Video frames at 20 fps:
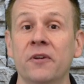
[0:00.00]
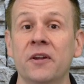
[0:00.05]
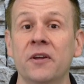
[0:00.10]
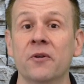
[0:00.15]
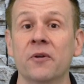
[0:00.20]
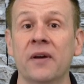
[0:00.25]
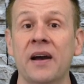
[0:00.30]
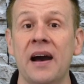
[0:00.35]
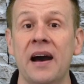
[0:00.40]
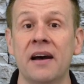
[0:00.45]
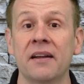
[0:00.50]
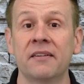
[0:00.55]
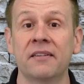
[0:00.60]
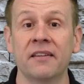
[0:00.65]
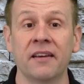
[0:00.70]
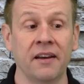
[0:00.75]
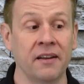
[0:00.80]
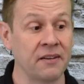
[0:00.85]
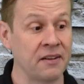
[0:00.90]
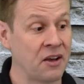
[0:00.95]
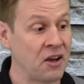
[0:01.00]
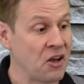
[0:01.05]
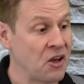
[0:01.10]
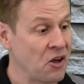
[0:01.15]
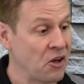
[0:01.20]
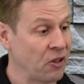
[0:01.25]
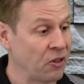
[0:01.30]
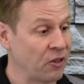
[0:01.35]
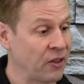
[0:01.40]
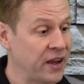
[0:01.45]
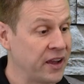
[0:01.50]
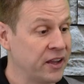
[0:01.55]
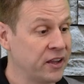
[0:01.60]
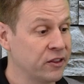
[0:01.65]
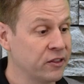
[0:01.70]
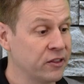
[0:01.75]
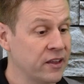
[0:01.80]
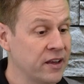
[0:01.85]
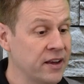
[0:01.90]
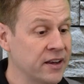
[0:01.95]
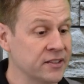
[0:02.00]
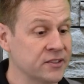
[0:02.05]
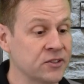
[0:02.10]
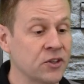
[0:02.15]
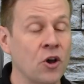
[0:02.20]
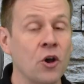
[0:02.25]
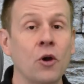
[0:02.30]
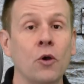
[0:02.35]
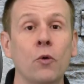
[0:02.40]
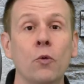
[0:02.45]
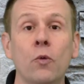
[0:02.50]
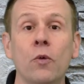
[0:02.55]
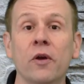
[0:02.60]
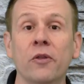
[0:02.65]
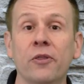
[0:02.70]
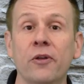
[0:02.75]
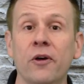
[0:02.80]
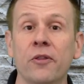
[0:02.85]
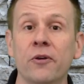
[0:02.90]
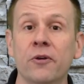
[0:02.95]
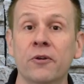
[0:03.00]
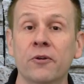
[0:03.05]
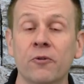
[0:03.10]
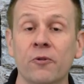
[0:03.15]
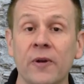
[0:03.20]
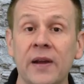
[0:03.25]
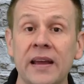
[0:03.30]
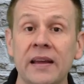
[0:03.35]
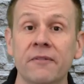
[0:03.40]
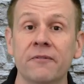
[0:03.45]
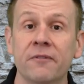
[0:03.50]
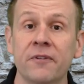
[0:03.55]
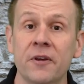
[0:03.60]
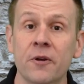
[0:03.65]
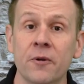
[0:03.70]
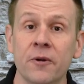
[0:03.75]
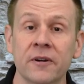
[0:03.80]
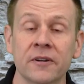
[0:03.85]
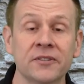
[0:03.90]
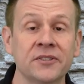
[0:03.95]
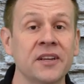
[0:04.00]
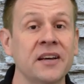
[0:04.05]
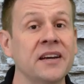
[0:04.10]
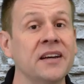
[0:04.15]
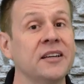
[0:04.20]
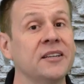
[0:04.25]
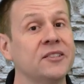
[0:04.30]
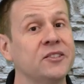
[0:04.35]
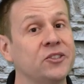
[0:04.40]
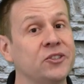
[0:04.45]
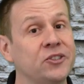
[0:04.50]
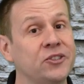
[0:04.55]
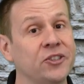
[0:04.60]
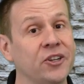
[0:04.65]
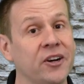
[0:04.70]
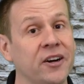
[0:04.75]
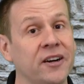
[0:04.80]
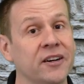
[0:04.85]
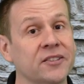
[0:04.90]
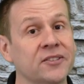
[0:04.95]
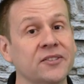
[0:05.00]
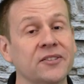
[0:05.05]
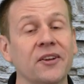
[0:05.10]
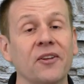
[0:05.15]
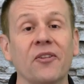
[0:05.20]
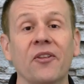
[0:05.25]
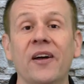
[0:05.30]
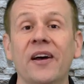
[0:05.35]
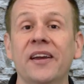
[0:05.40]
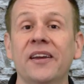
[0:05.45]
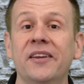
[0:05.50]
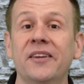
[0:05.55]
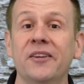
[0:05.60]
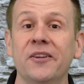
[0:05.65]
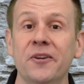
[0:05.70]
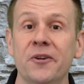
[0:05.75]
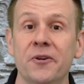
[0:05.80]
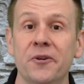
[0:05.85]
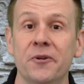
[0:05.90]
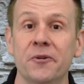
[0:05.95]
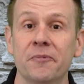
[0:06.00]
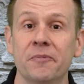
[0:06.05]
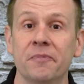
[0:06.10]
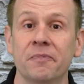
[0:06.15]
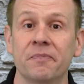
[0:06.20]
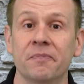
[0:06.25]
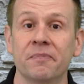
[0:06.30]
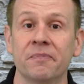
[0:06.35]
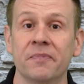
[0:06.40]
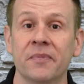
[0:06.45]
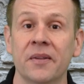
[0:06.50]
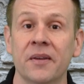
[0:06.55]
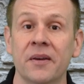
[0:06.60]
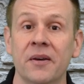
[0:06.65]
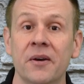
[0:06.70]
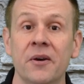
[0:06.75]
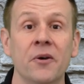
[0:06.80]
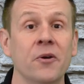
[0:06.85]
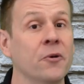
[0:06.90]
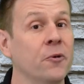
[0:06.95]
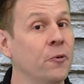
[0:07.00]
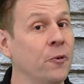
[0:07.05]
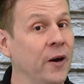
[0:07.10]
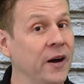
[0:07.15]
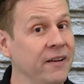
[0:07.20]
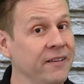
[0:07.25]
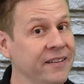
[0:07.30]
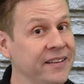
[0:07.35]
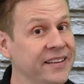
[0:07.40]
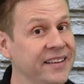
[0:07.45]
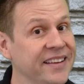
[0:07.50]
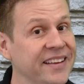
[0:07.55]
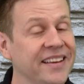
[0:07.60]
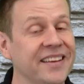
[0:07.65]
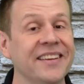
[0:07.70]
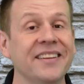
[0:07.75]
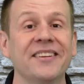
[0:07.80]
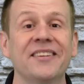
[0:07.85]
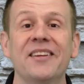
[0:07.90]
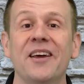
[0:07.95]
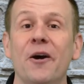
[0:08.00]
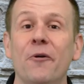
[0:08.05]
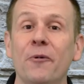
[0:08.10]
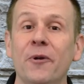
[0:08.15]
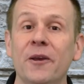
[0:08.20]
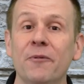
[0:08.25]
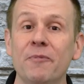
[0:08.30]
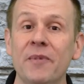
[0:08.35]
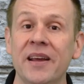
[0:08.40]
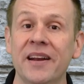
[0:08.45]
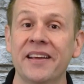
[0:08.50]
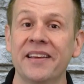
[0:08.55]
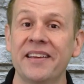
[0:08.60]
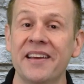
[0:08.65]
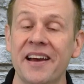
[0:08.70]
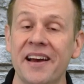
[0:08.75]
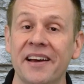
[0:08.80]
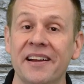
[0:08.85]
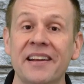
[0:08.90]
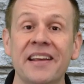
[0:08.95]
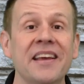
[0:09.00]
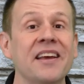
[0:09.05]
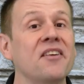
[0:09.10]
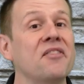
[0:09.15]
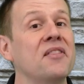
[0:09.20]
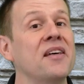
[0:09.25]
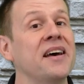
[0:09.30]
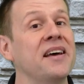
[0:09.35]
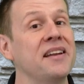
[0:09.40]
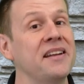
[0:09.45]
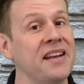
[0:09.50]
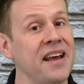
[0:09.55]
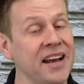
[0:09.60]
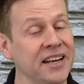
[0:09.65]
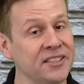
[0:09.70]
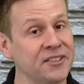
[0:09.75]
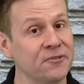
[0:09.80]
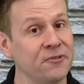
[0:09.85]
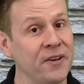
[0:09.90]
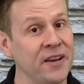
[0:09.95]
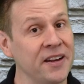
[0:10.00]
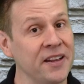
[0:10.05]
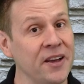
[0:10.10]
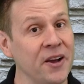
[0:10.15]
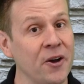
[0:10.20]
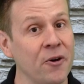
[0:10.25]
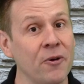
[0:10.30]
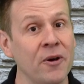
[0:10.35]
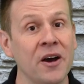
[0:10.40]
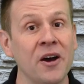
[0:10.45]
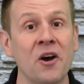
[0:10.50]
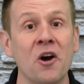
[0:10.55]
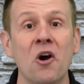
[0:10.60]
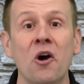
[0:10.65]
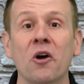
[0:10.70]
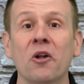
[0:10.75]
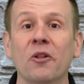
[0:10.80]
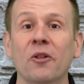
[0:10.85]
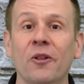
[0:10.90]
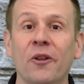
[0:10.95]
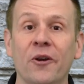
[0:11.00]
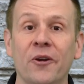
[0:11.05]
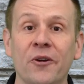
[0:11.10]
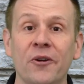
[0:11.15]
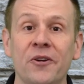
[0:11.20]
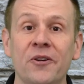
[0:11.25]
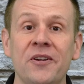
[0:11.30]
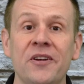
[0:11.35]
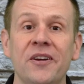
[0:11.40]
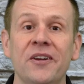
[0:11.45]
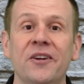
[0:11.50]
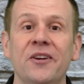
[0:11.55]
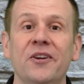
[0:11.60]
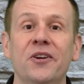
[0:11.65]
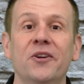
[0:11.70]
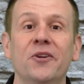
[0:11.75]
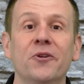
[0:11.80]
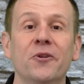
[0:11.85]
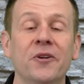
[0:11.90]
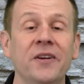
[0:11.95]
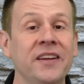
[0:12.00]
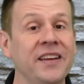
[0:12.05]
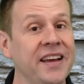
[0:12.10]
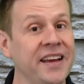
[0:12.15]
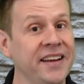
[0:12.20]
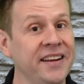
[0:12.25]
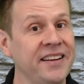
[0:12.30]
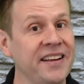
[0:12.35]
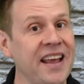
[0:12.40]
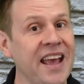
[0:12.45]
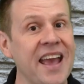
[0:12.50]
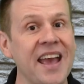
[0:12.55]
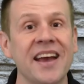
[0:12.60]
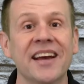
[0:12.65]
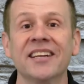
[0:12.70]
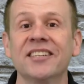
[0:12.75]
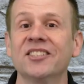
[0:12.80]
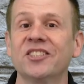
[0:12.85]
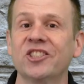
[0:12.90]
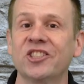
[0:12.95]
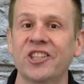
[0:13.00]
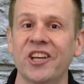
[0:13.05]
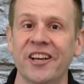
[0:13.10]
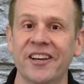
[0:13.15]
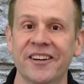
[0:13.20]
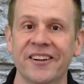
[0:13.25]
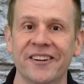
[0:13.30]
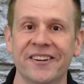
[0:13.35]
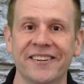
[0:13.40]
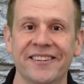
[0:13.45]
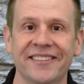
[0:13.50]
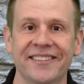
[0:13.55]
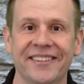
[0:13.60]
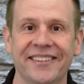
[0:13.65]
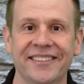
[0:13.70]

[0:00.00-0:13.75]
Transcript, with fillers: video content like this with other great viewers just like you. Well, until we meet again in the next video, learn, create, and share.